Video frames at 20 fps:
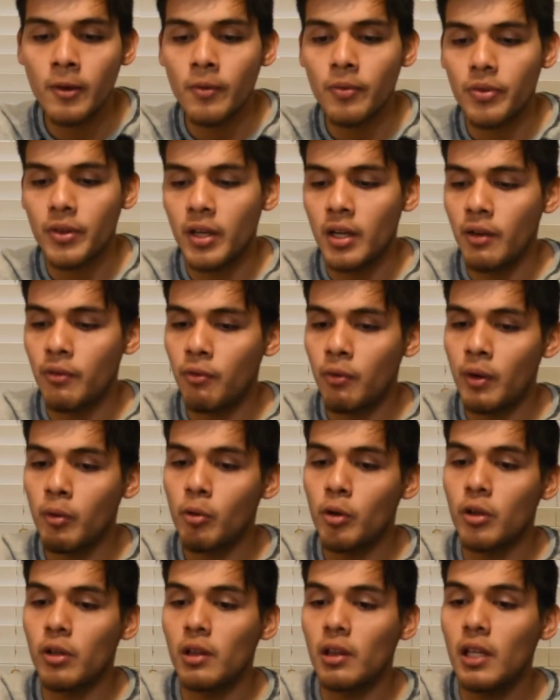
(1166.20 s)
than if we
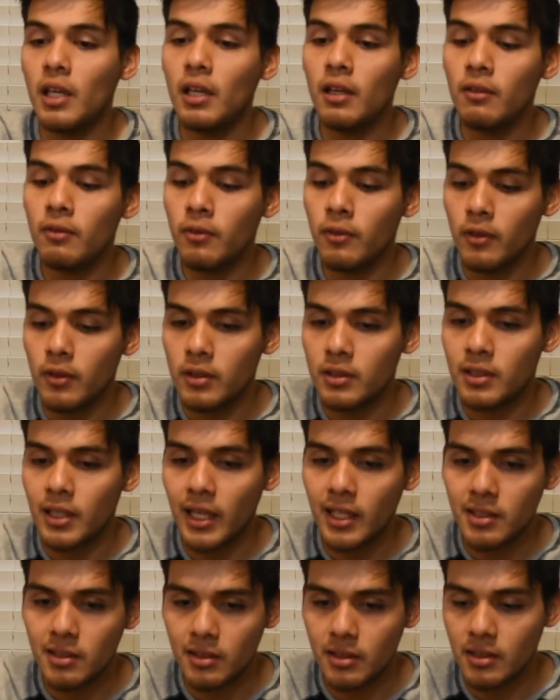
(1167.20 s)
were to leave
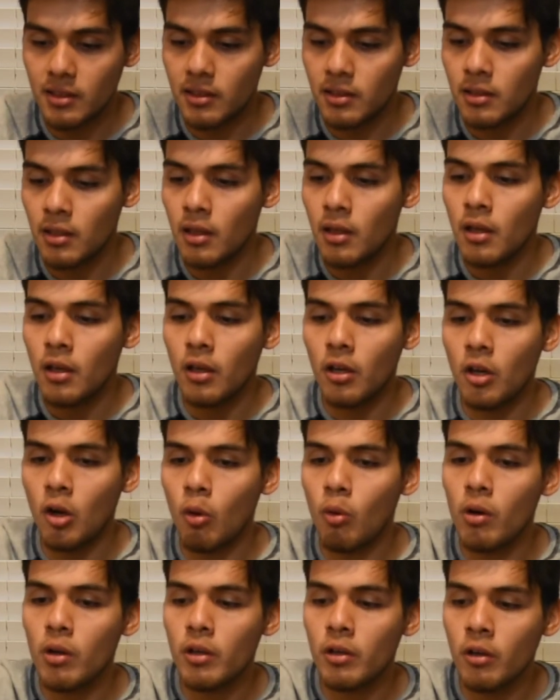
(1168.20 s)
Texas,
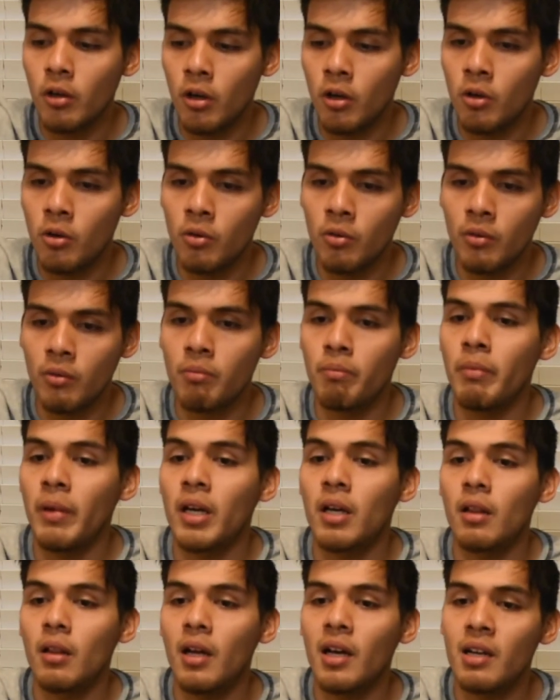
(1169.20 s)
go on our own,
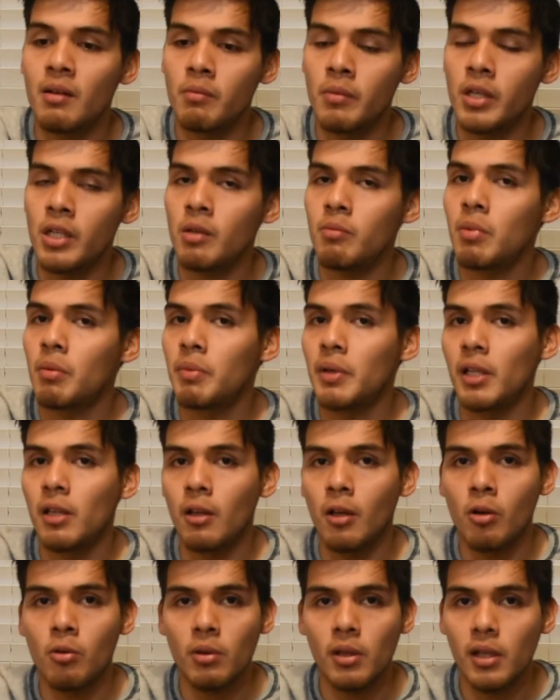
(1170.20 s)
make a lot of money, but be
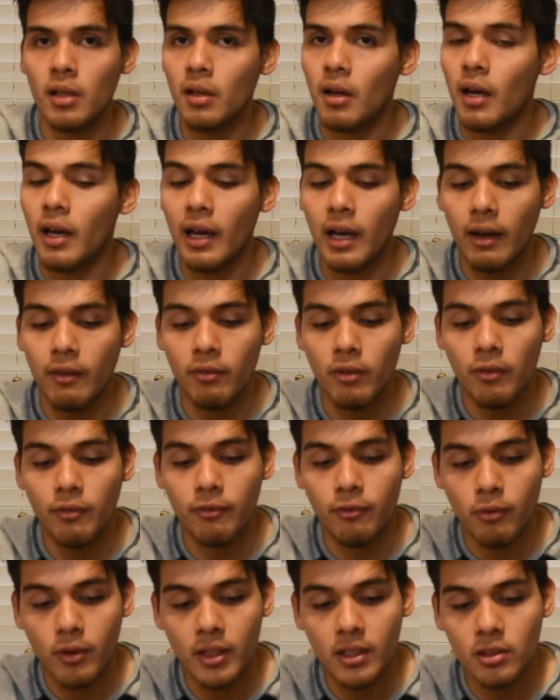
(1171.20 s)
lonely, not have the
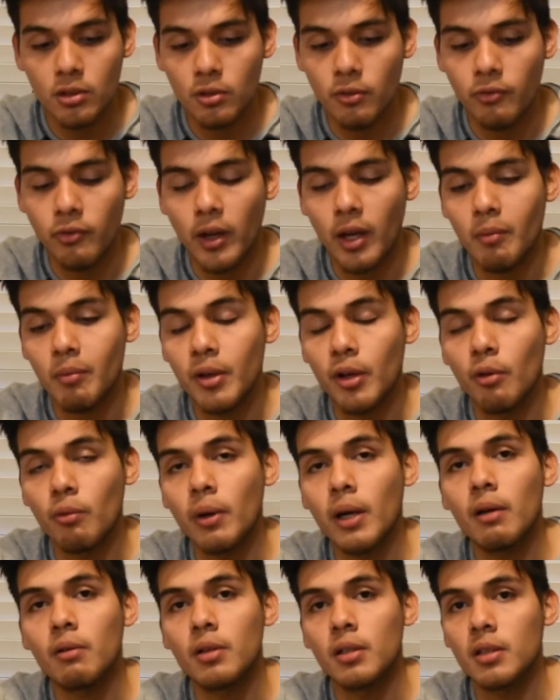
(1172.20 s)
friends or family
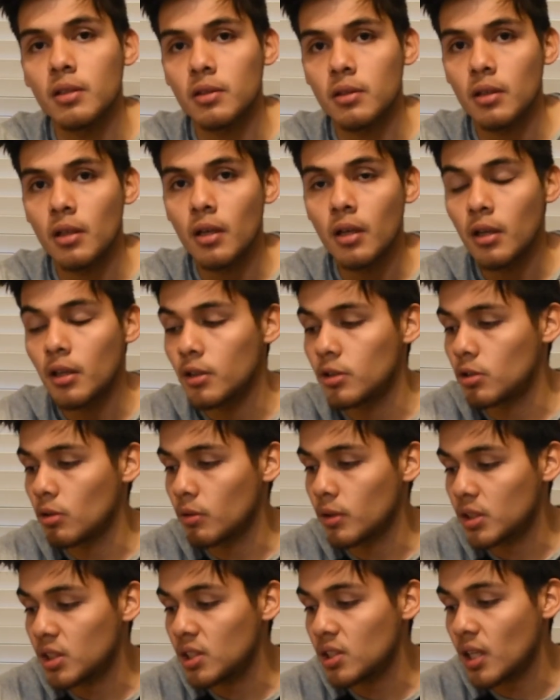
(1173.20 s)
around us. So
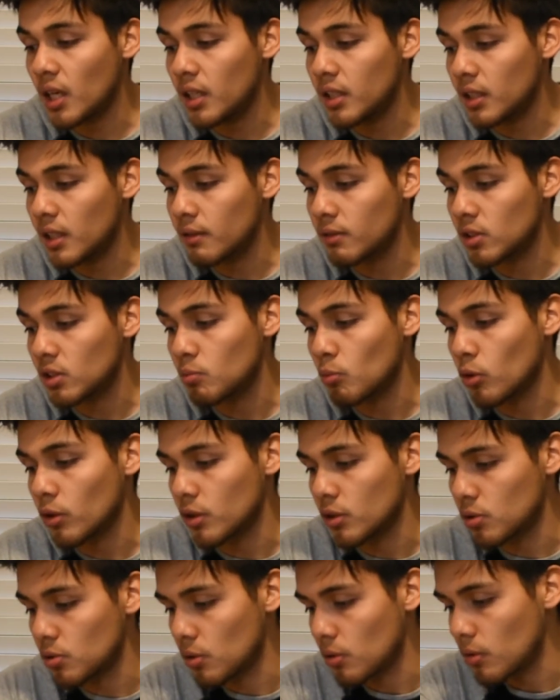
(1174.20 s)
it just kind of gives us more
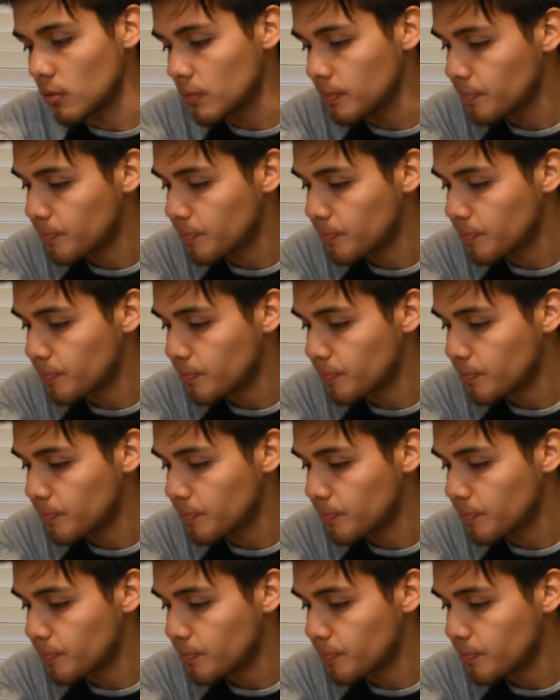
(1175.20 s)
control.